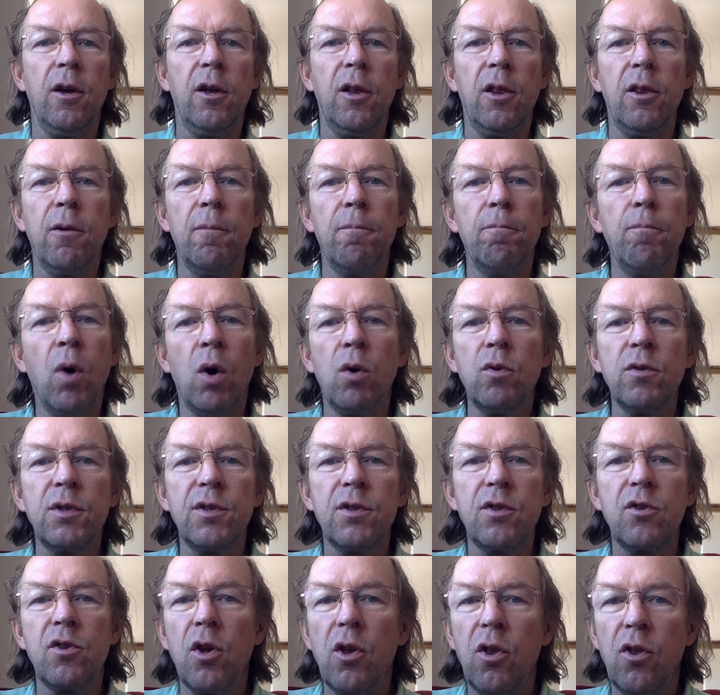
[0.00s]
and the
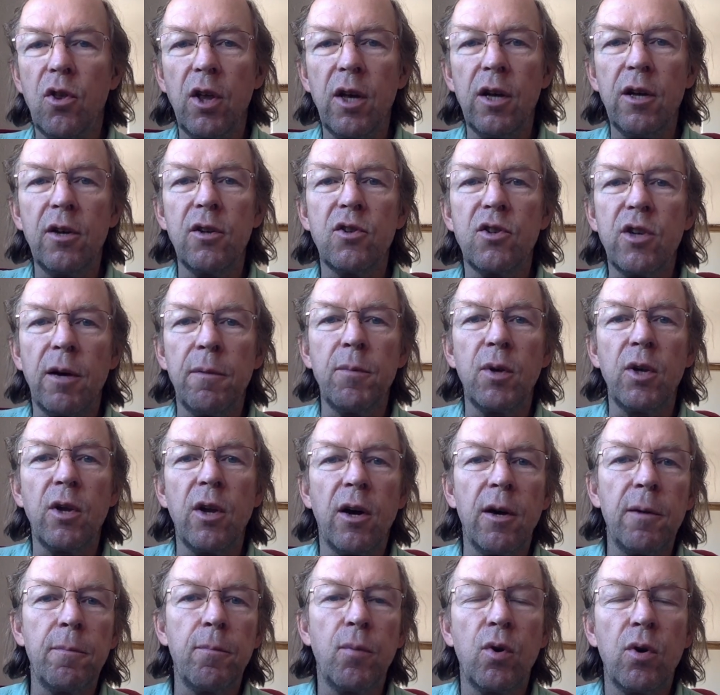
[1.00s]
most thing
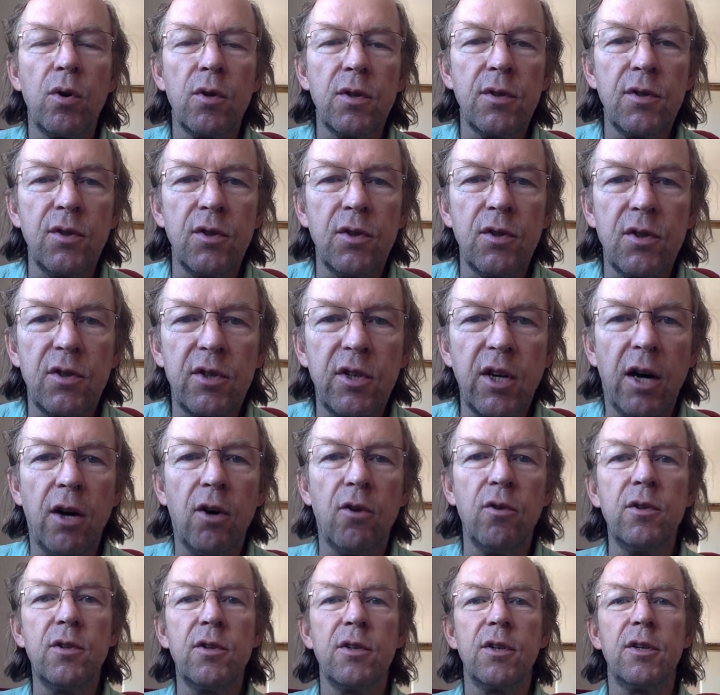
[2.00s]
Gemini persons
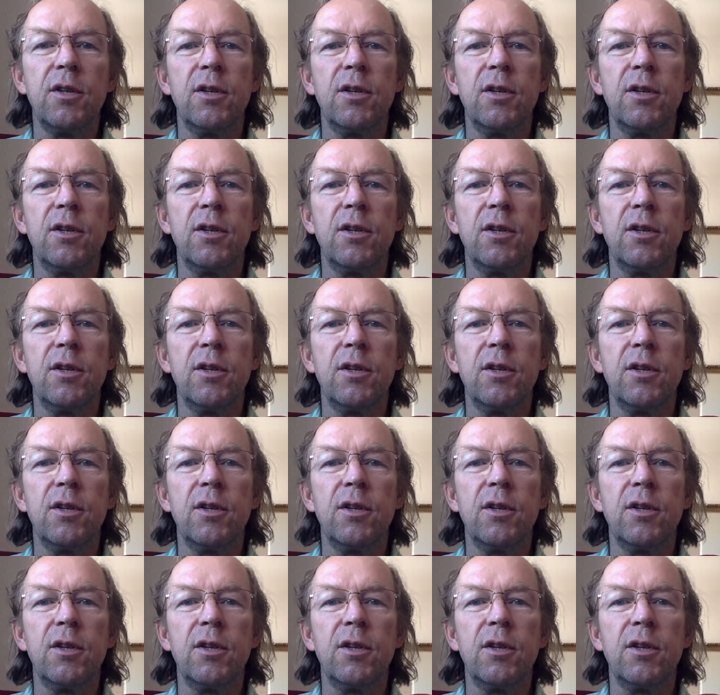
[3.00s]
doubt